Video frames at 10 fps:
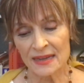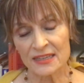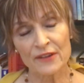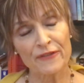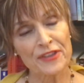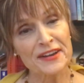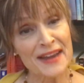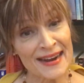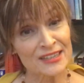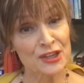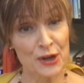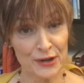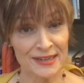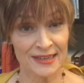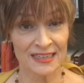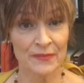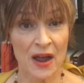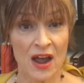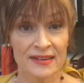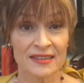So for the next 36
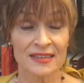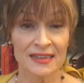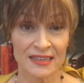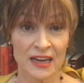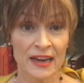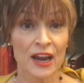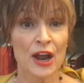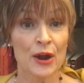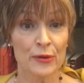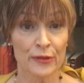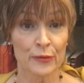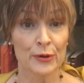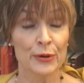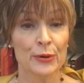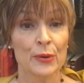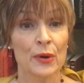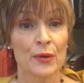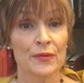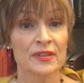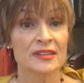months, it's going to go through
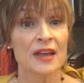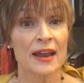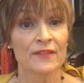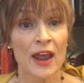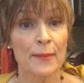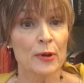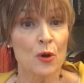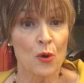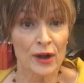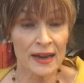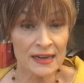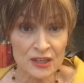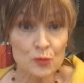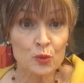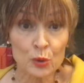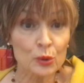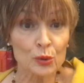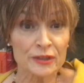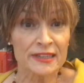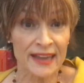the sign of Capricorn. It
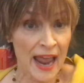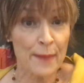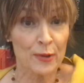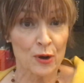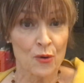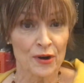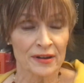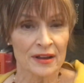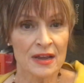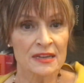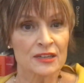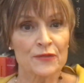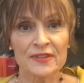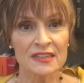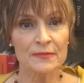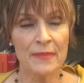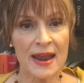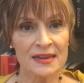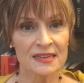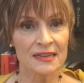rules Capricorn, so this
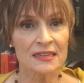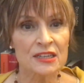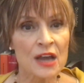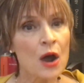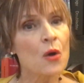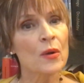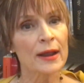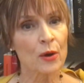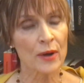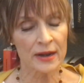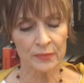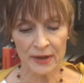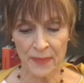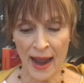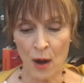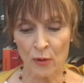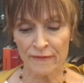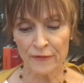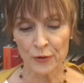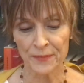makes it so incredibly
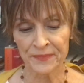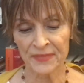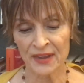powerful.